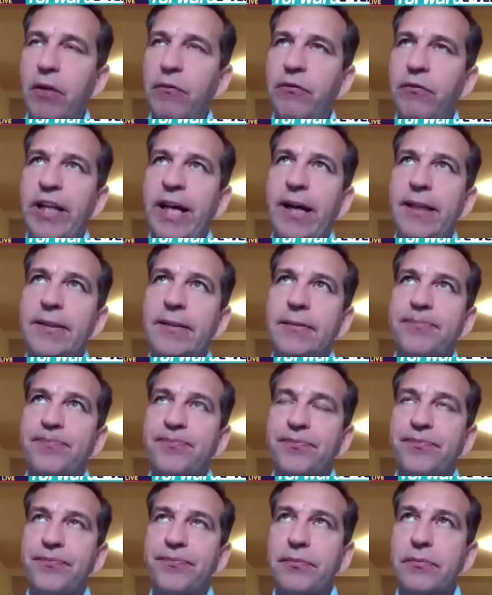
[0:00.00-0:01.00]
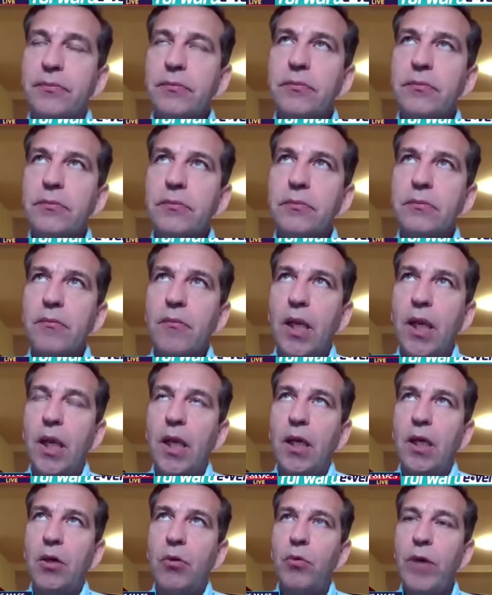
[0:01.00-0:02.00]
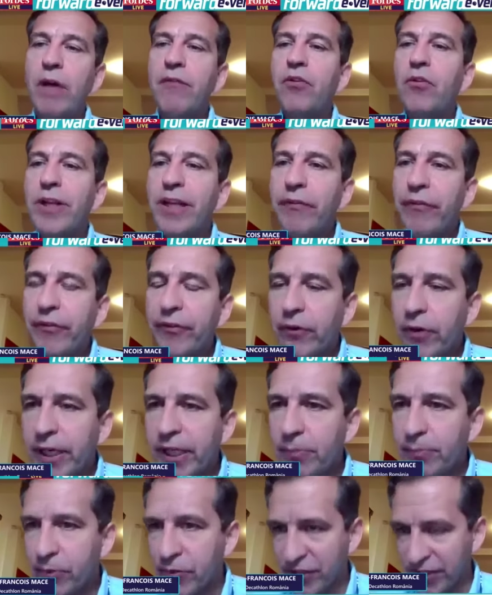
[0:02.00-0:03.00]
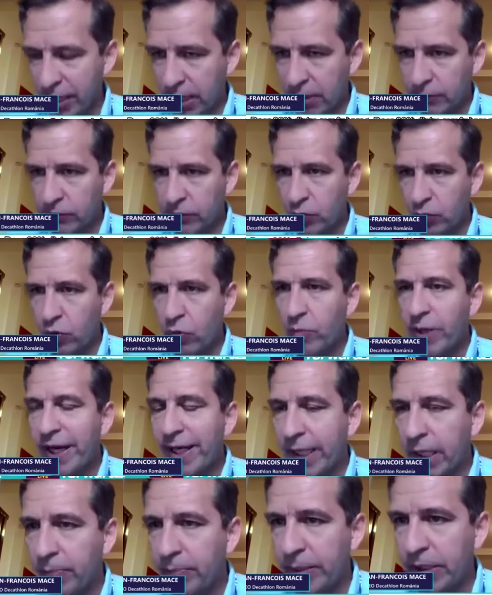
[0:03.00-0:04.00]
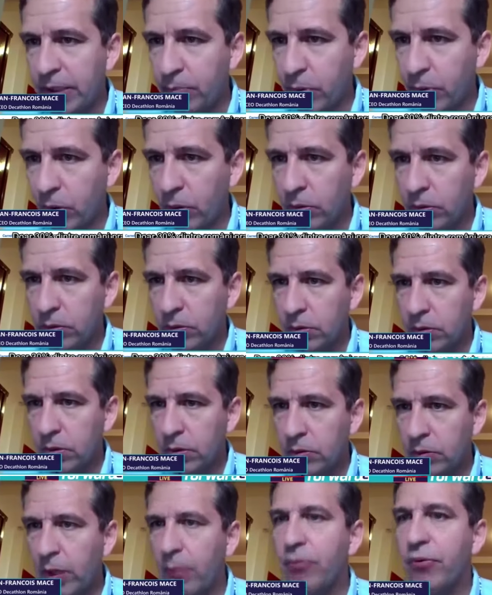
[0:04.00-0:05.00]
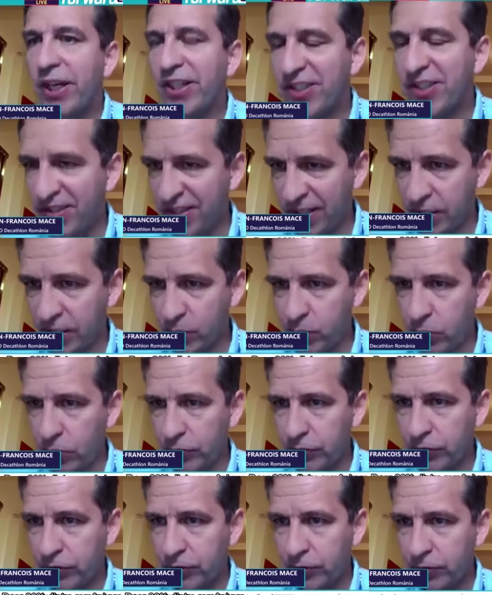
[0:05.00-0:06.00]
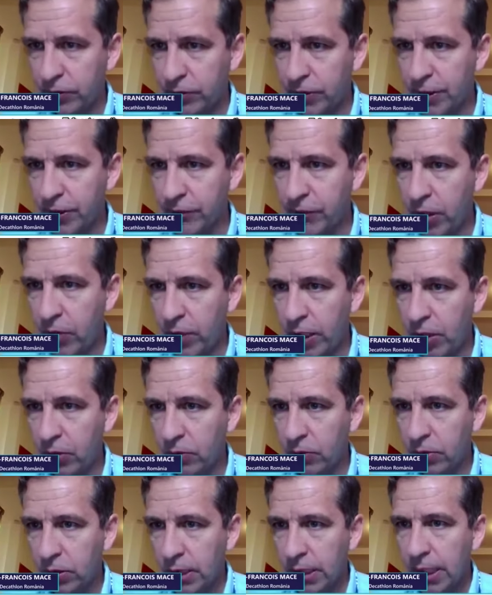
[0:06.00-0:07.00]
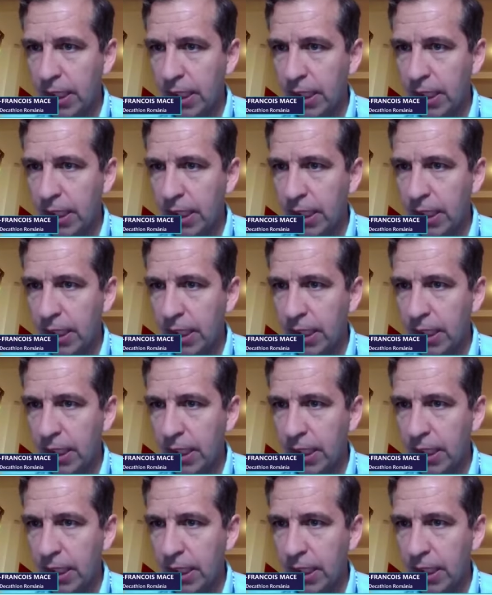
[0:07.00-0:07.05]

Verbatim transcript: of that, we have only 30% of the Romanian people who are practicing sports, so it's very low.